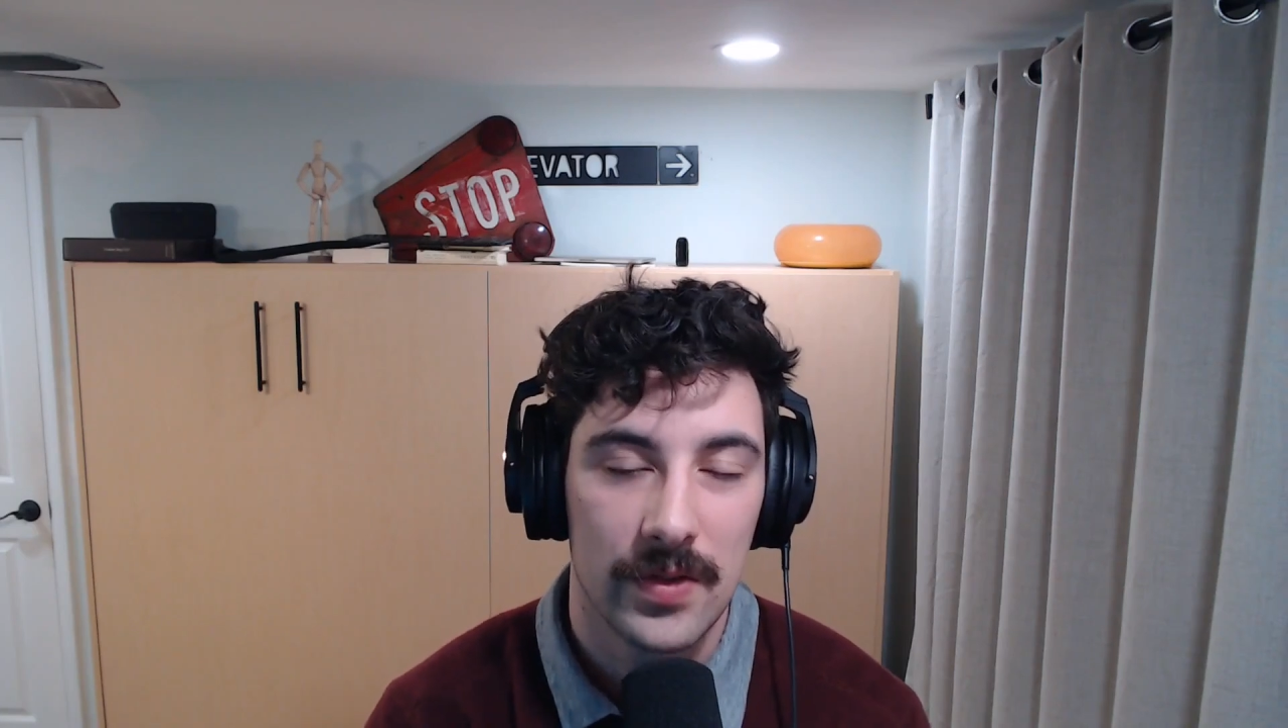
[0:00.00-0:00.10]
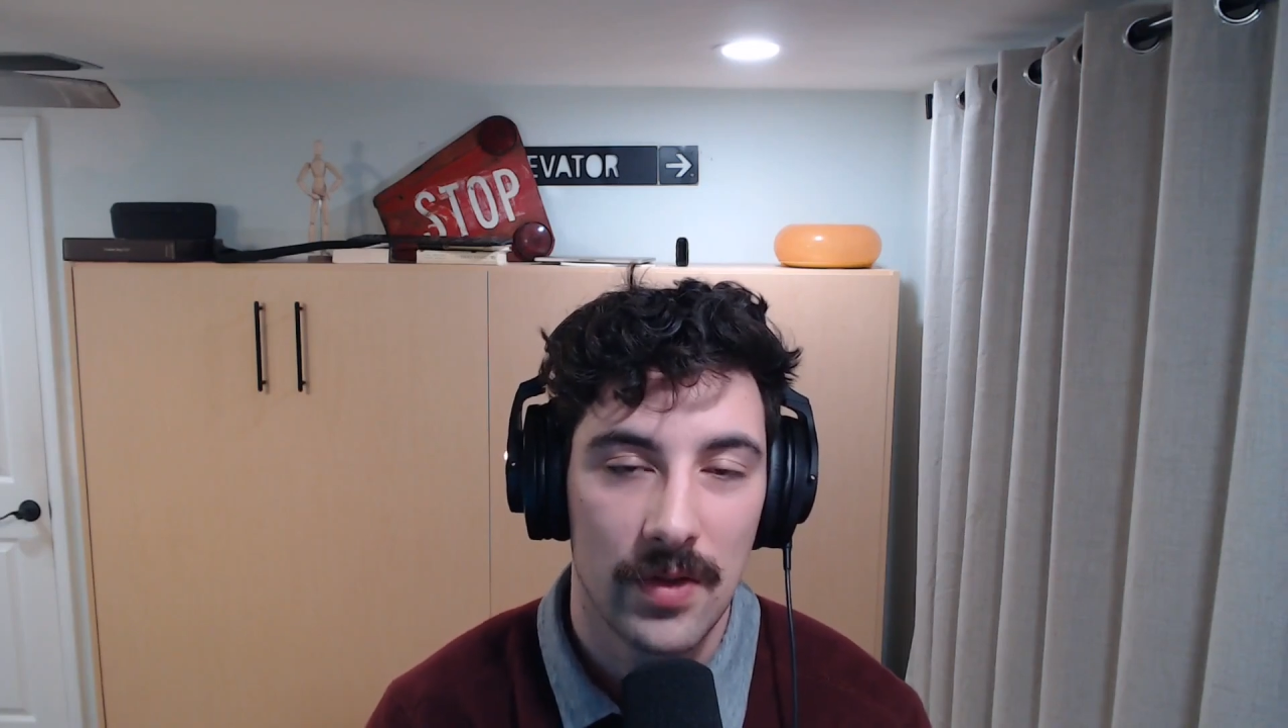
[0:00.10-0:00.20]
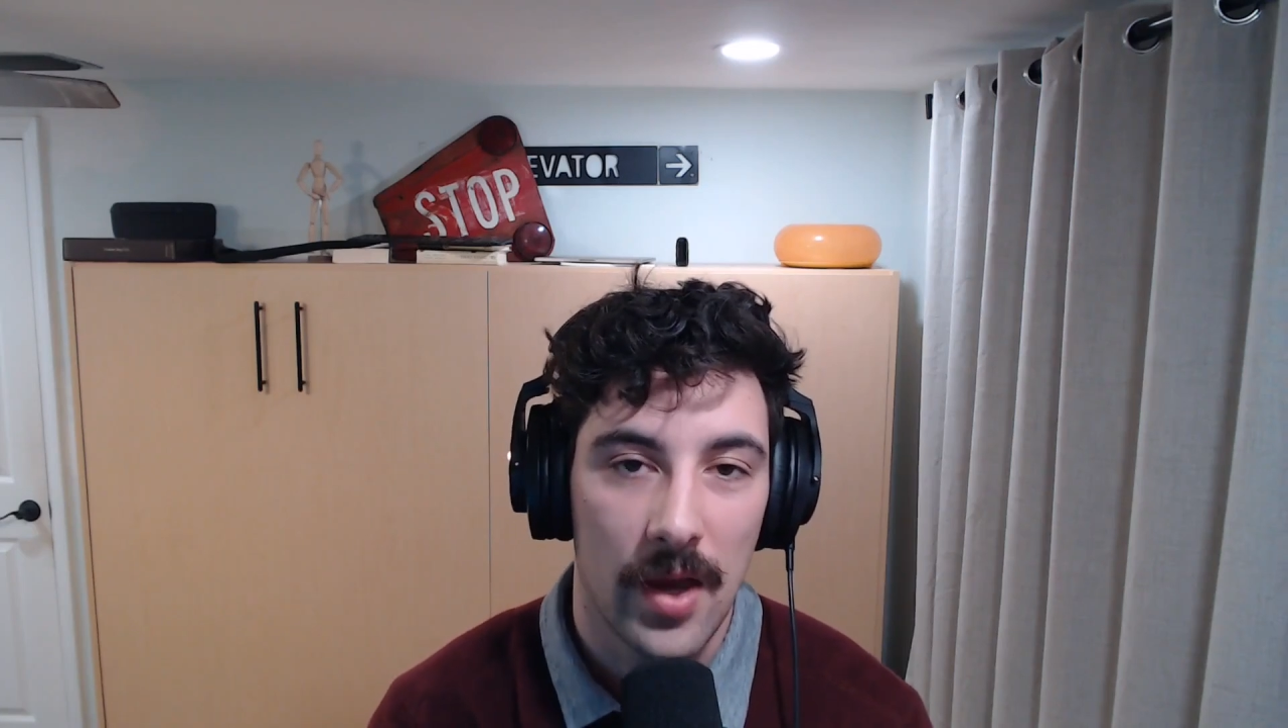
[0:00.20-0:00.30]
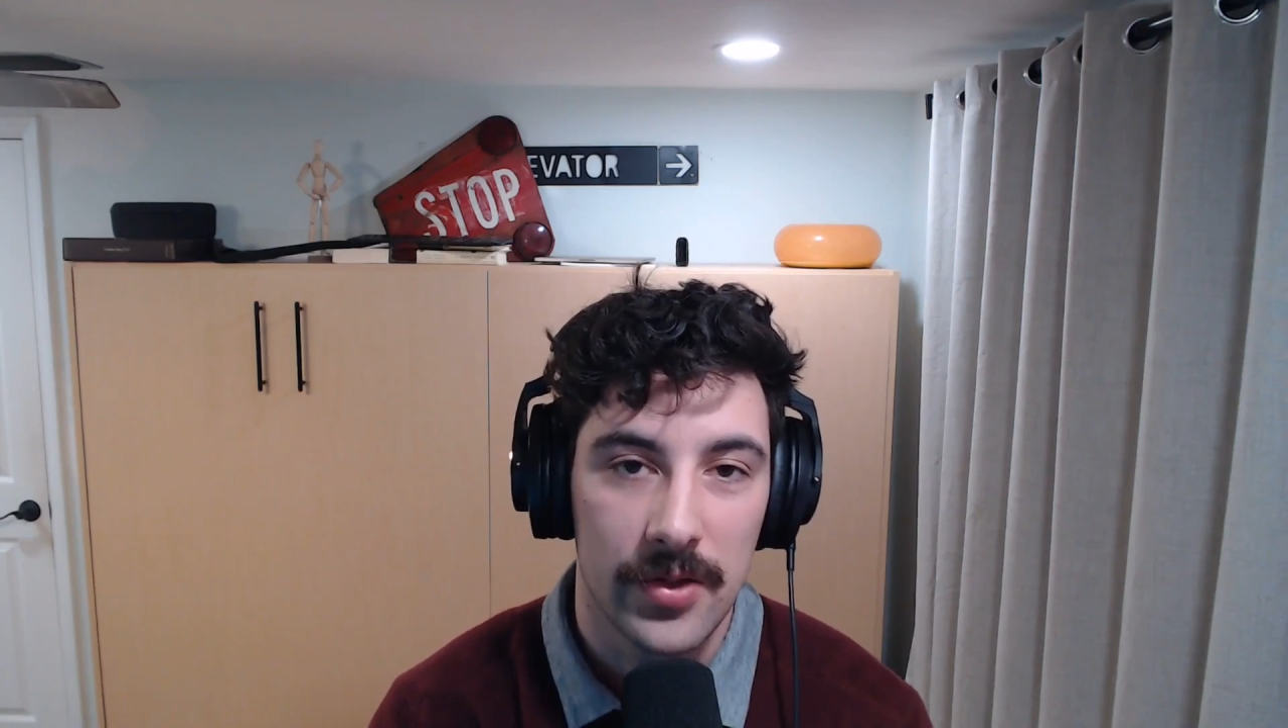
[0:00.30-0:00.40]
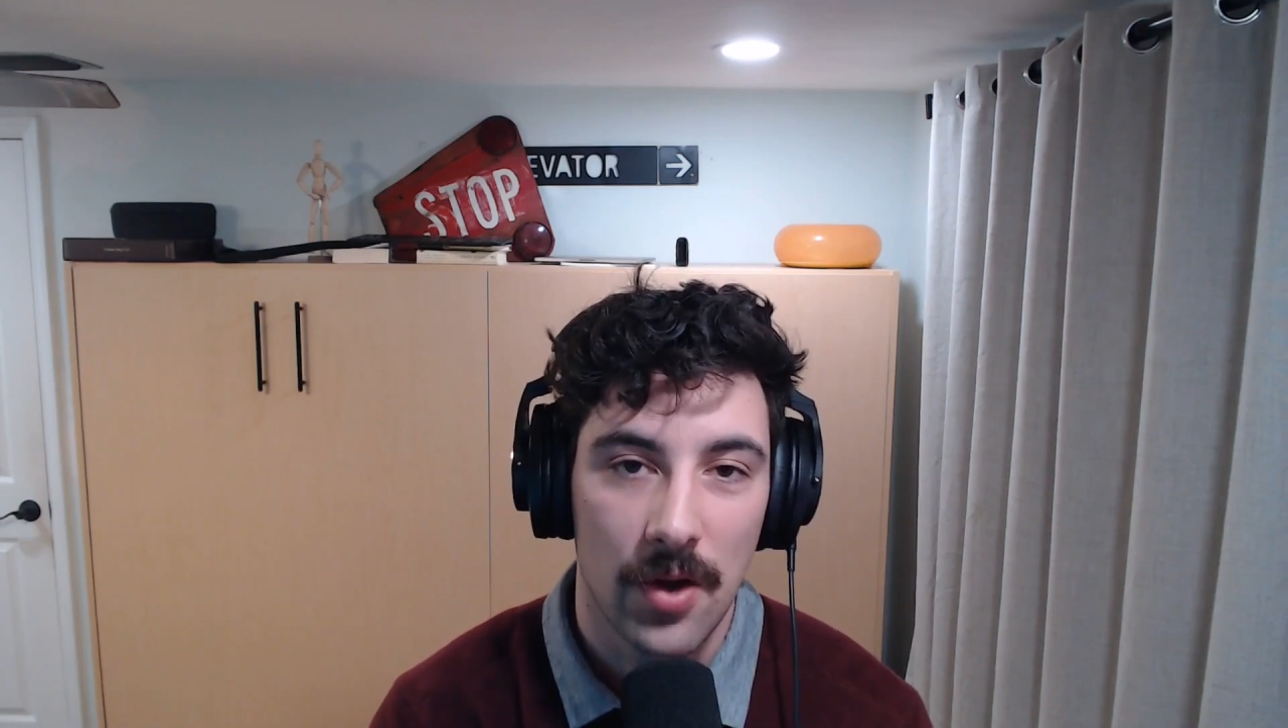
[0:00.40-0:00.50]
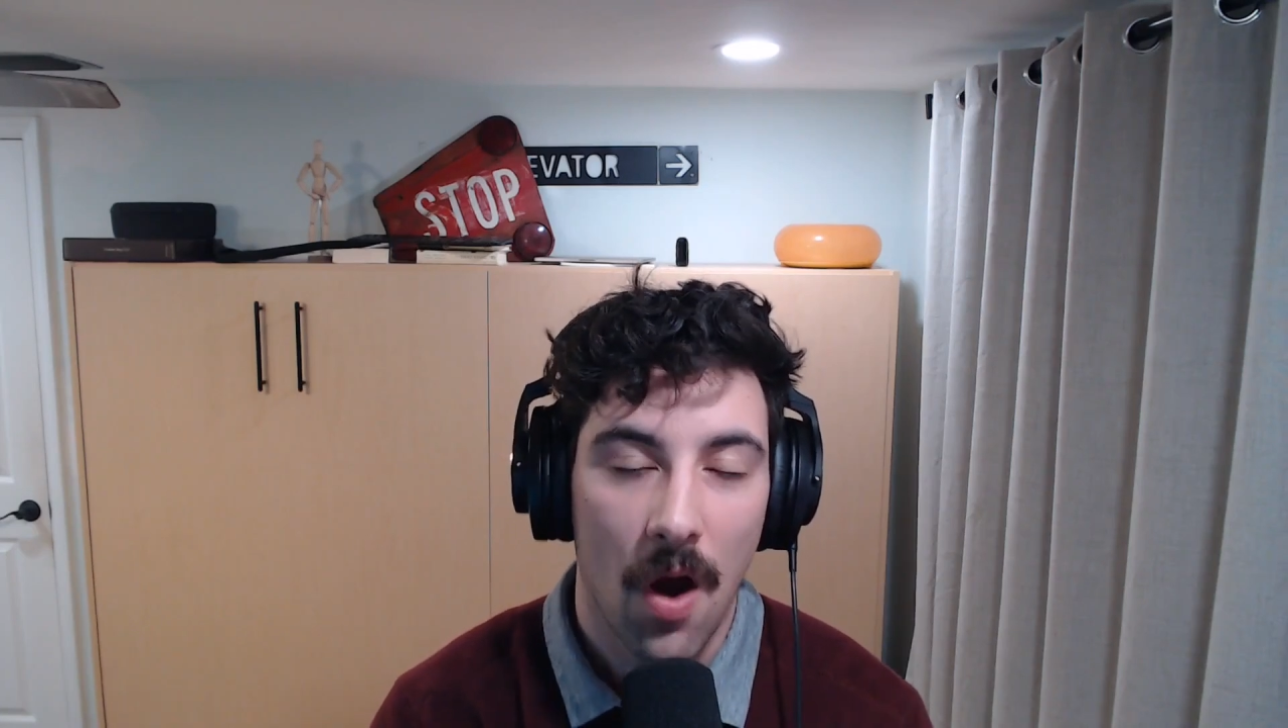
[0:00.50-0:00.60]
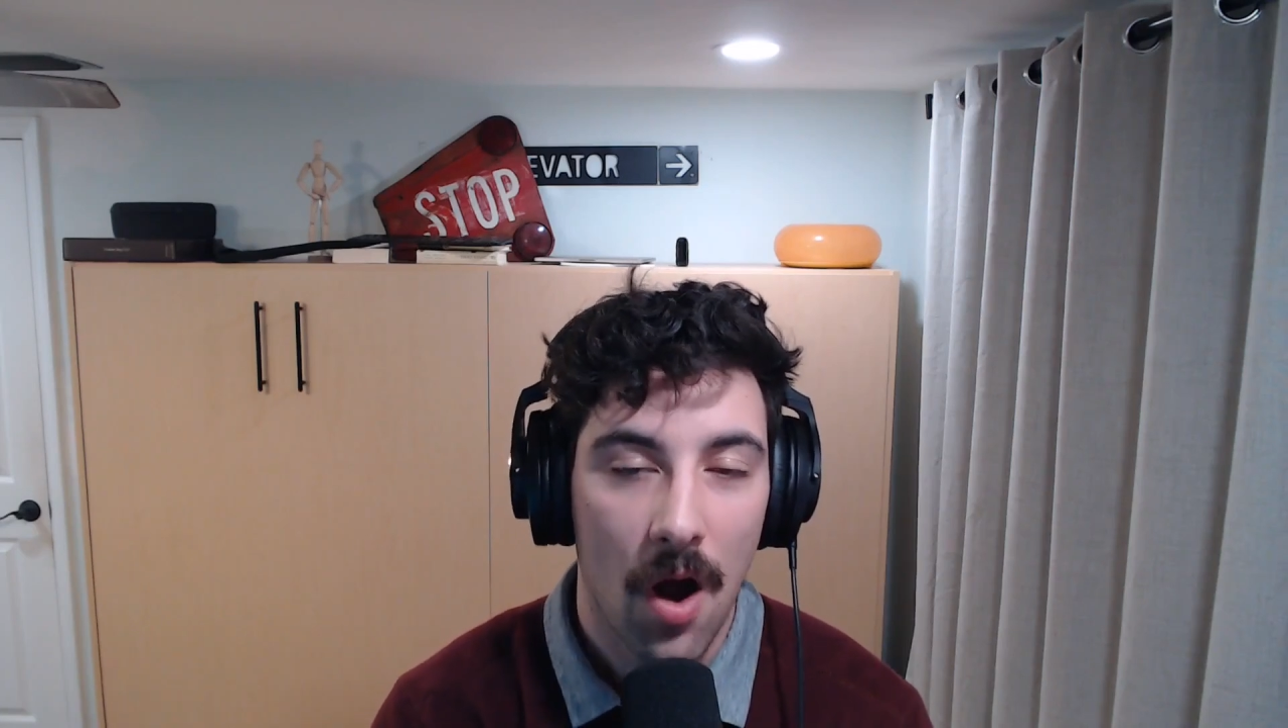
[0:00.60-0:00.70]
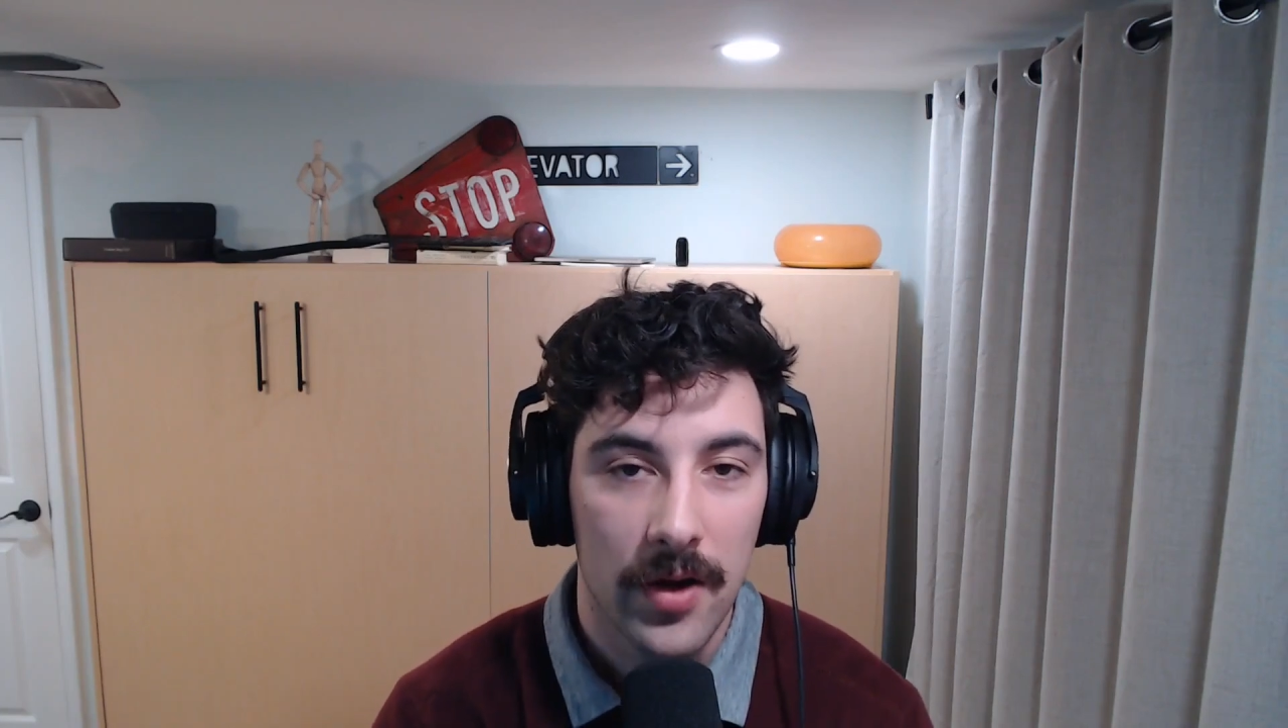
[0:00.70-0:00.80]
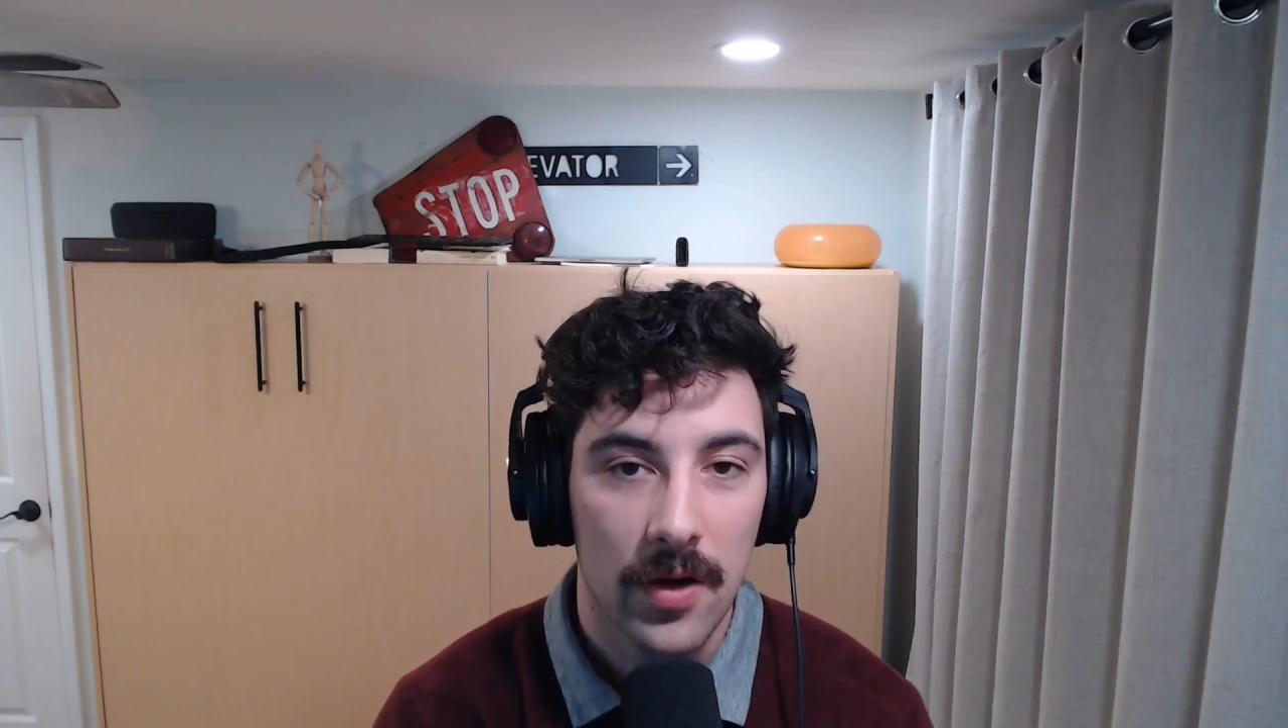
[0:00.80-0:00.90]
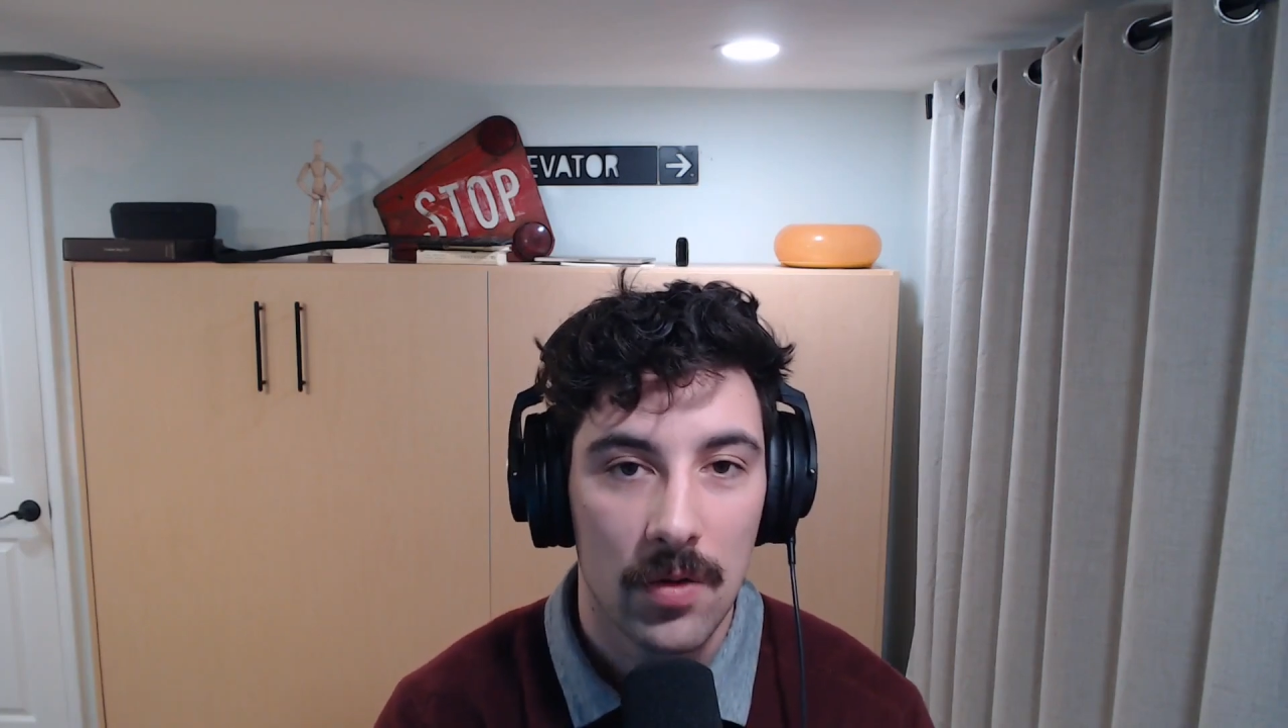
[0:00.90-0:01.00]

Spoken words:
/ audio